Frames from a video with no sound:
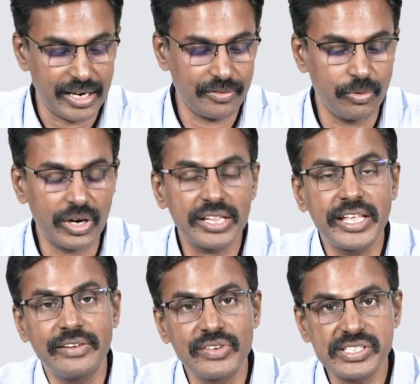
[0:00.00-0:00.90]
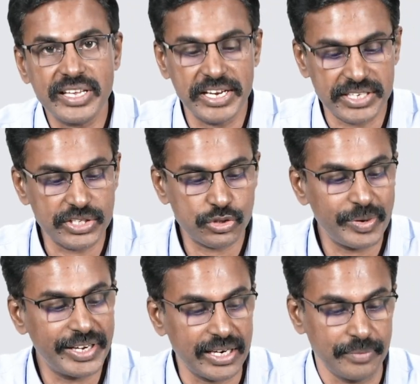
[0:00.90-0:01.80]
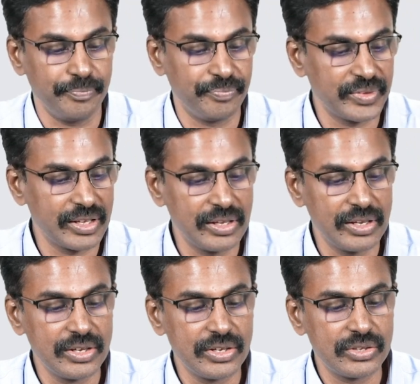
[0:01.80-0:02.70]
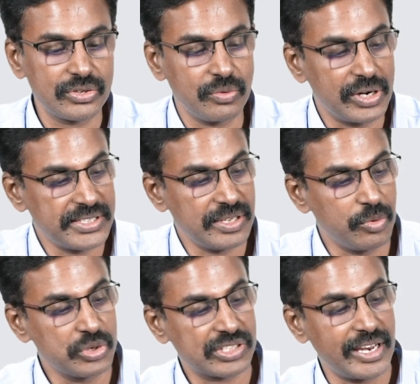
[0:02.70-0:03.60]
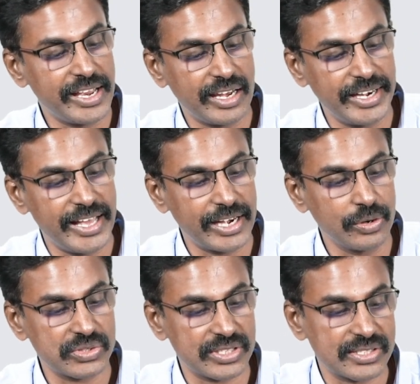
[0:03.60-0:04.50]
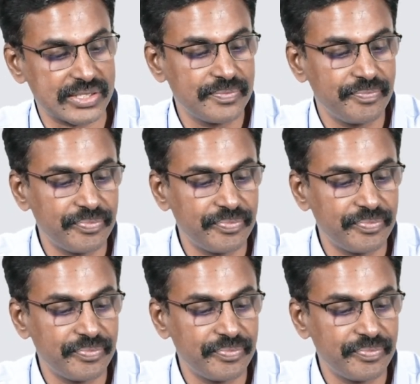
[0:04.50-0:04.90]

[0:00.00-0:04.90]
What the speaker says: And what are the investigations to be done? So what is the most likely diagnosis?